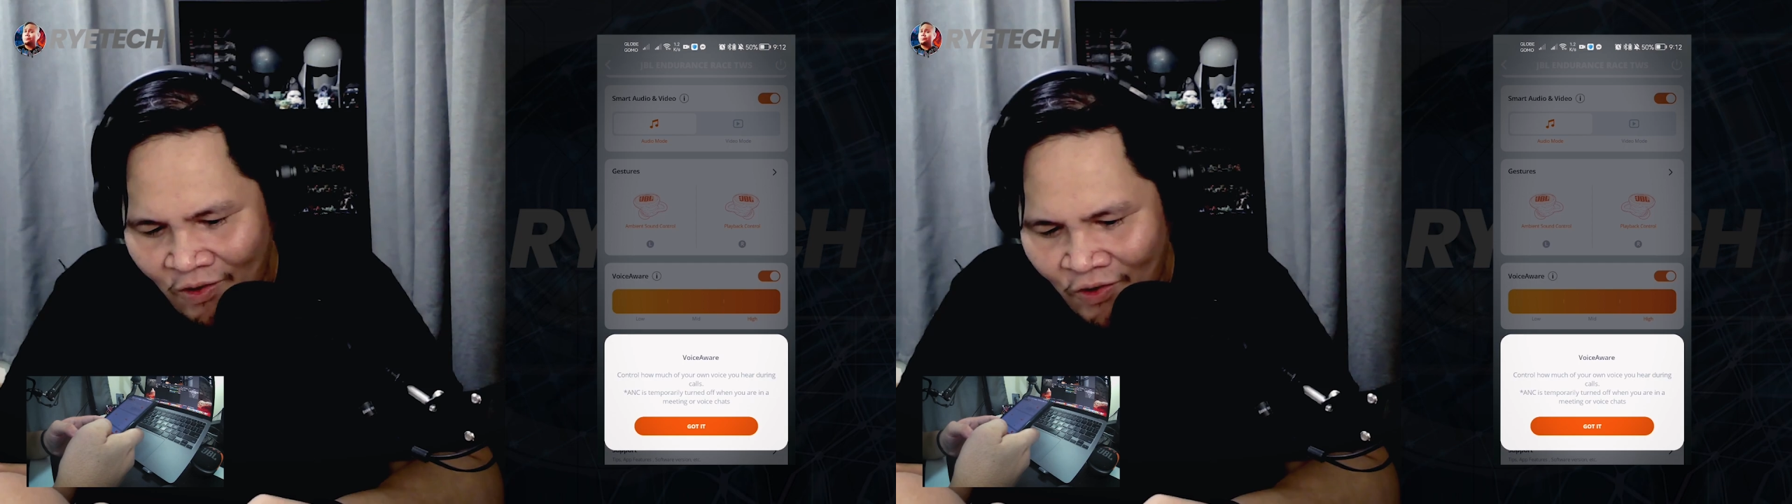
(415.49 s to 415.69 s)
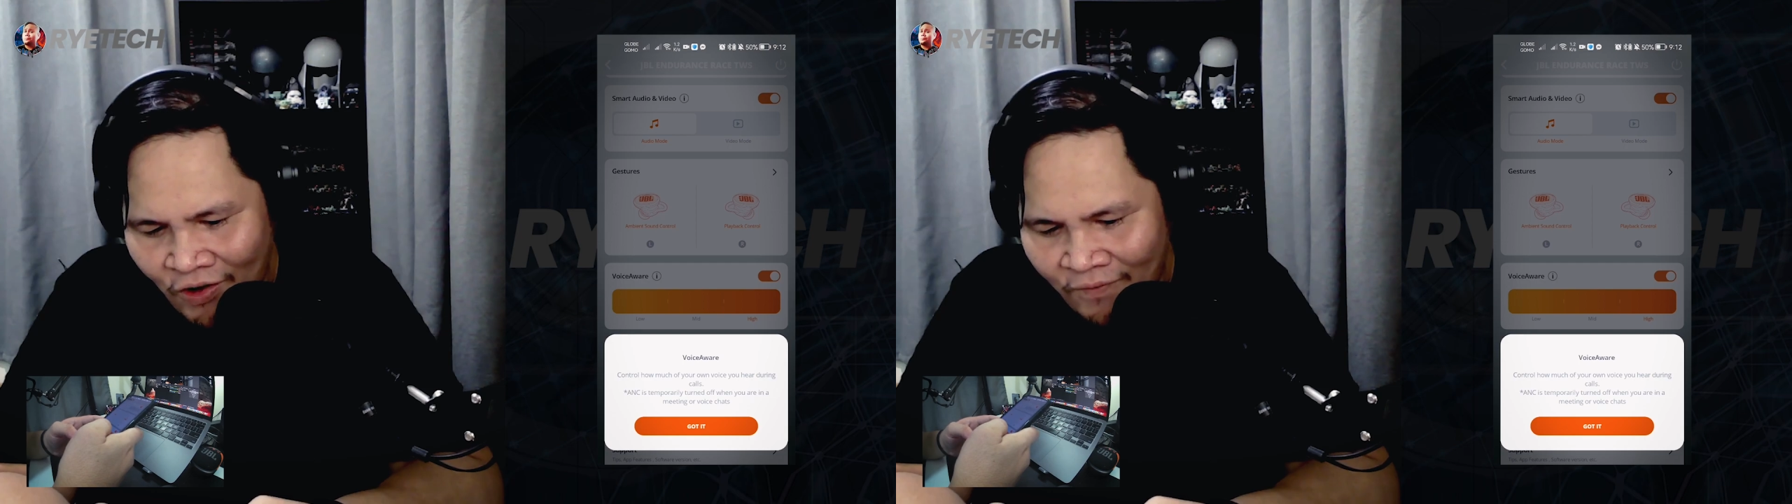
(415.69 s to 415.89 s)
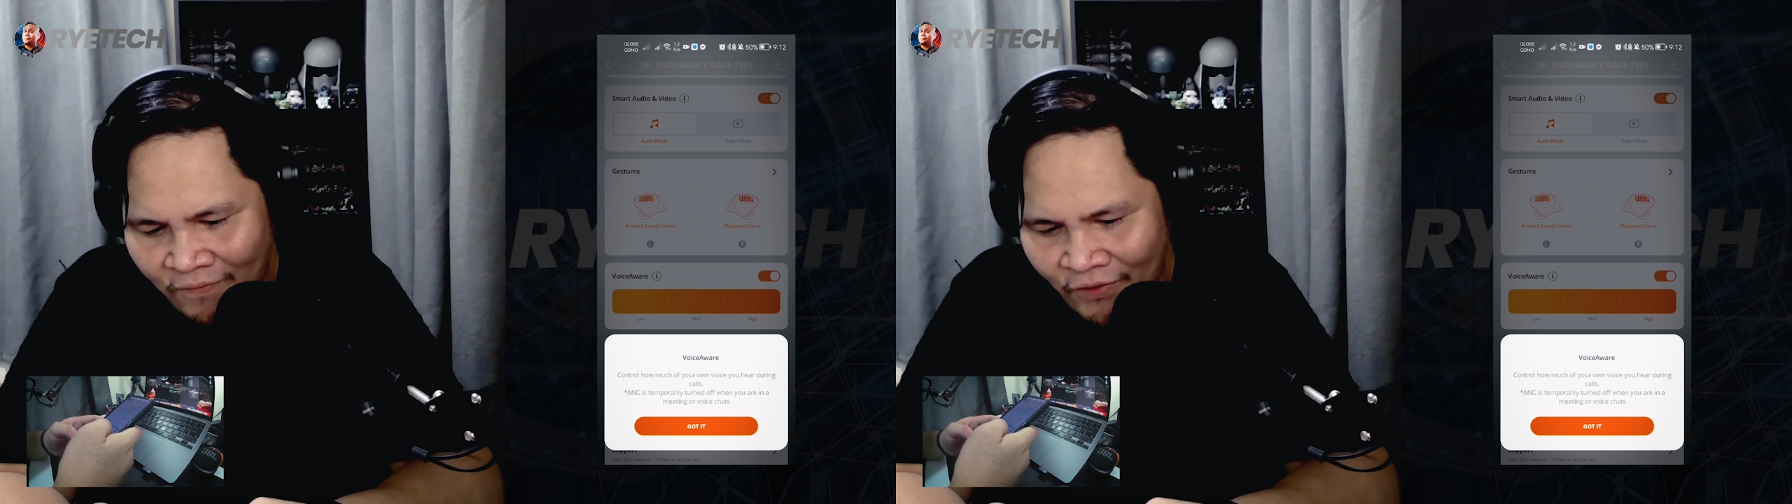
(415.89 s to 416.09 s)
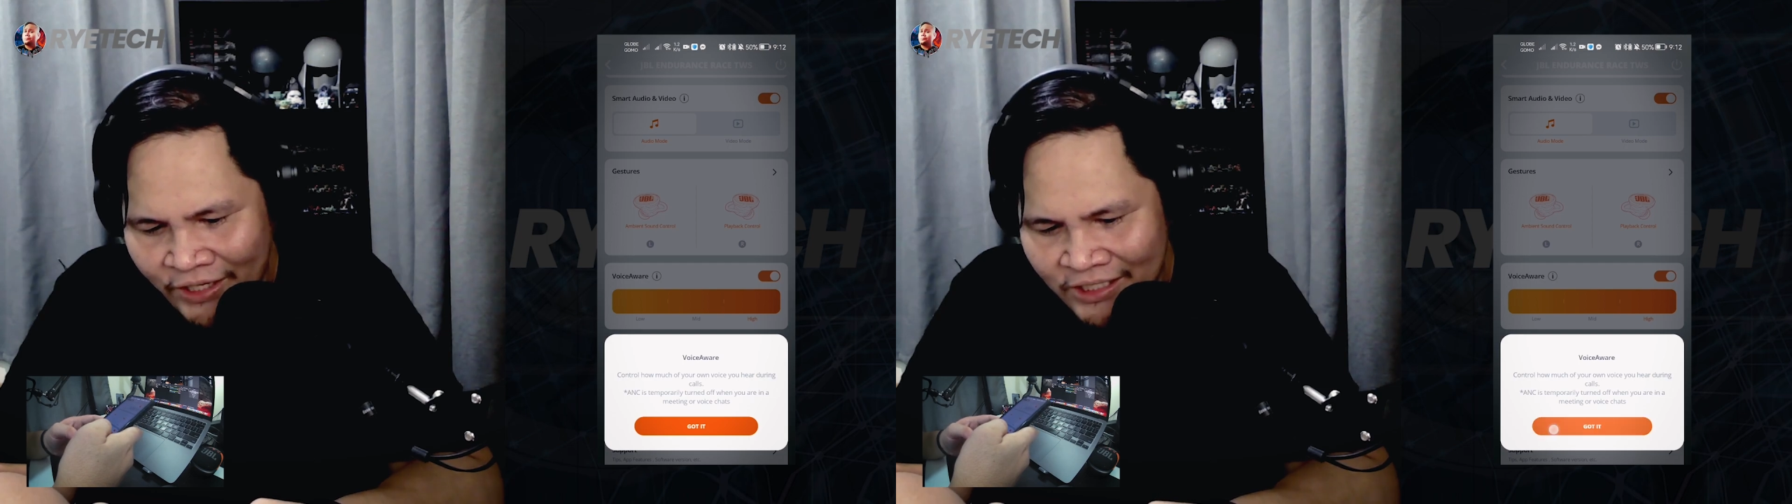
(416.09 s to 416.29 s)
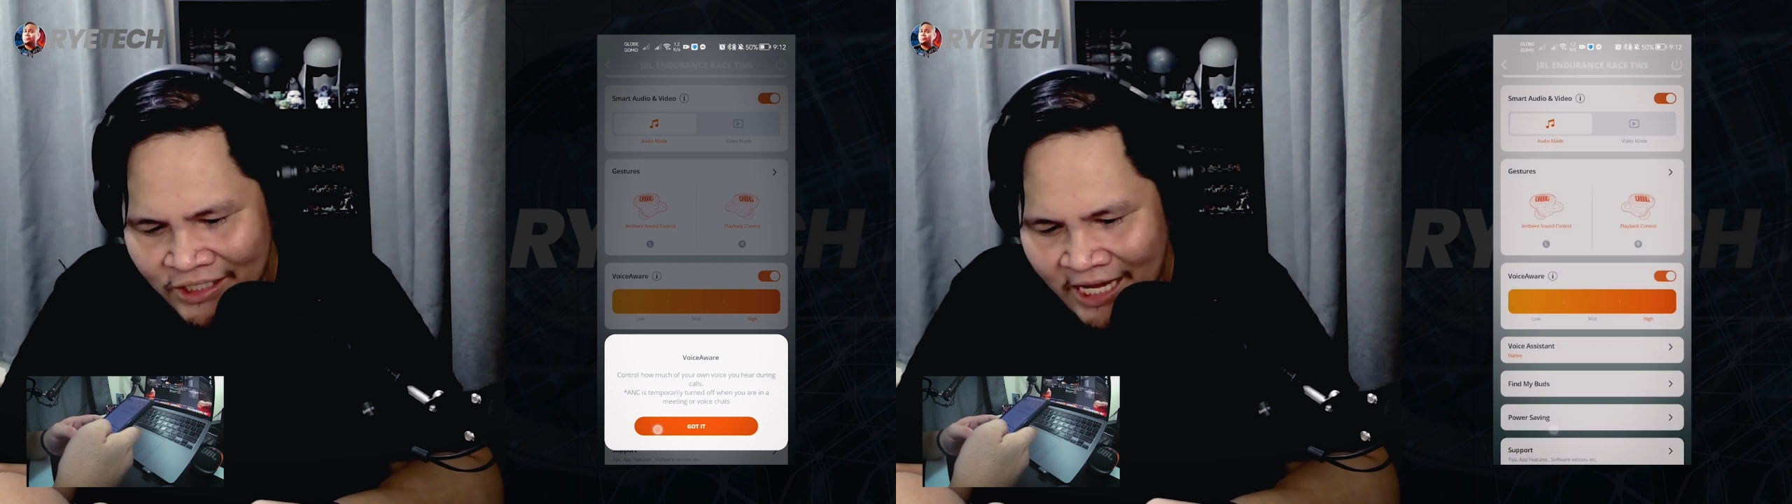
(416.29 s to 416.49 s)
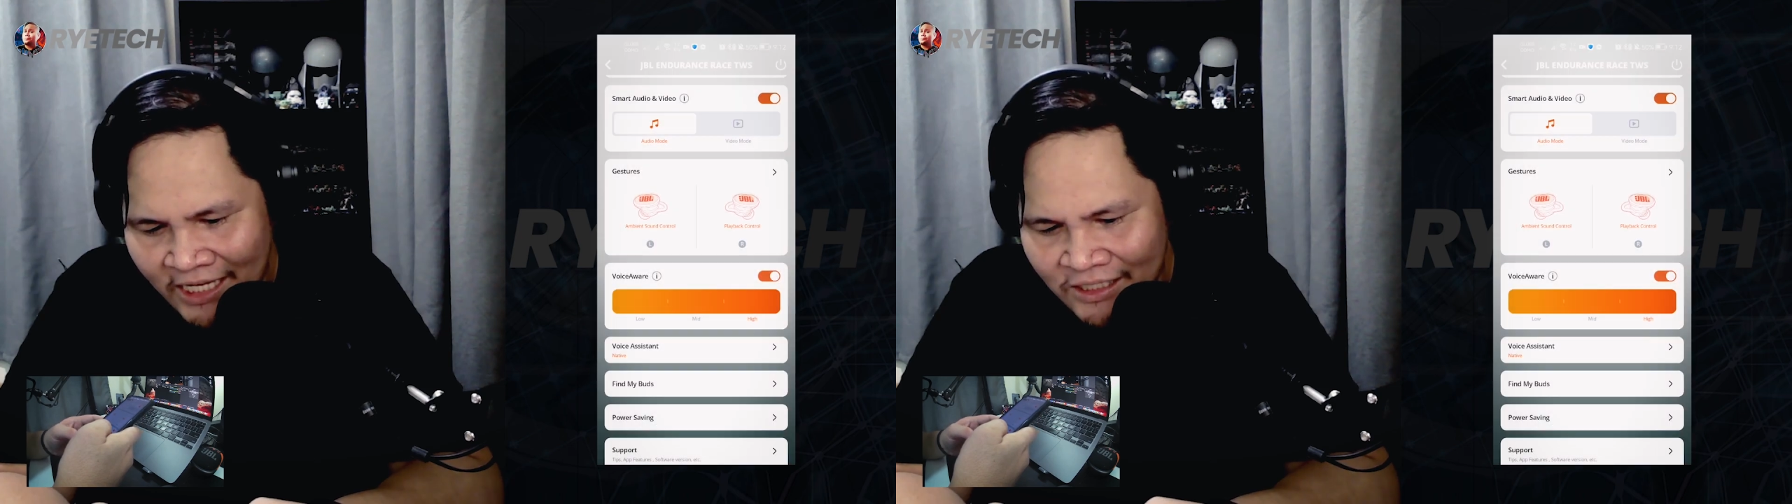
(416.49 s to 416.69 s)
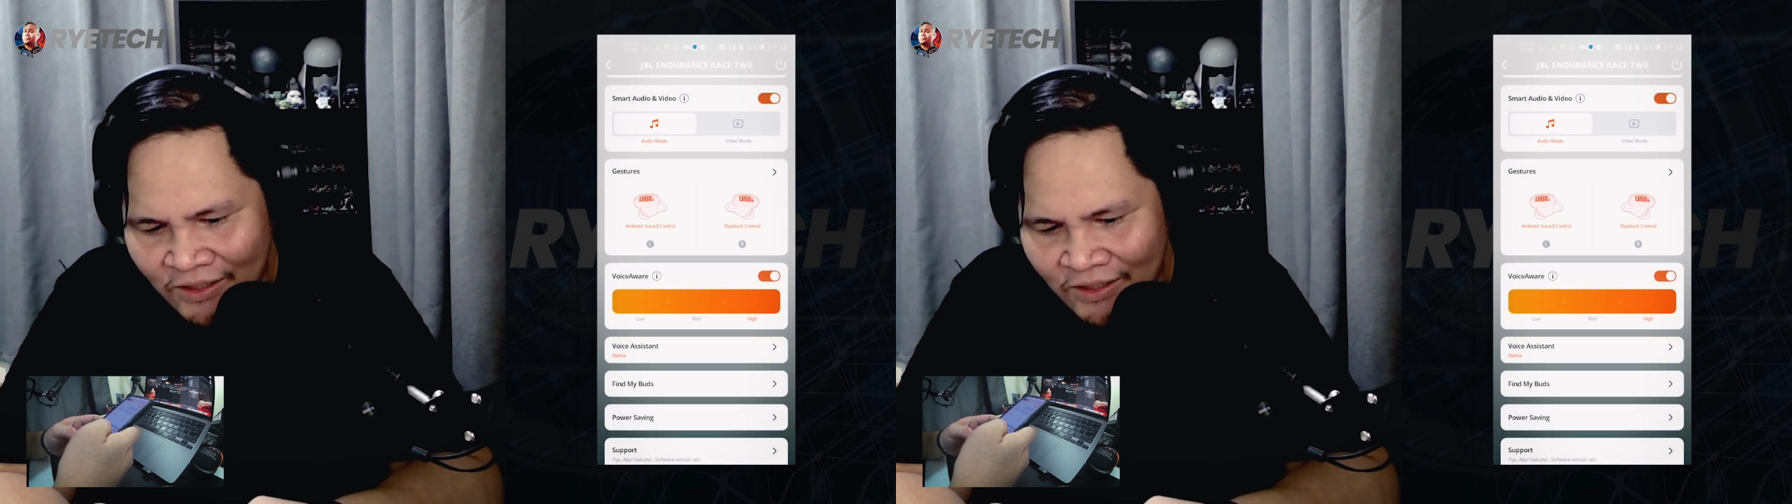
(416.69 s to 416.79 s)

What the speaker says: or voice chat.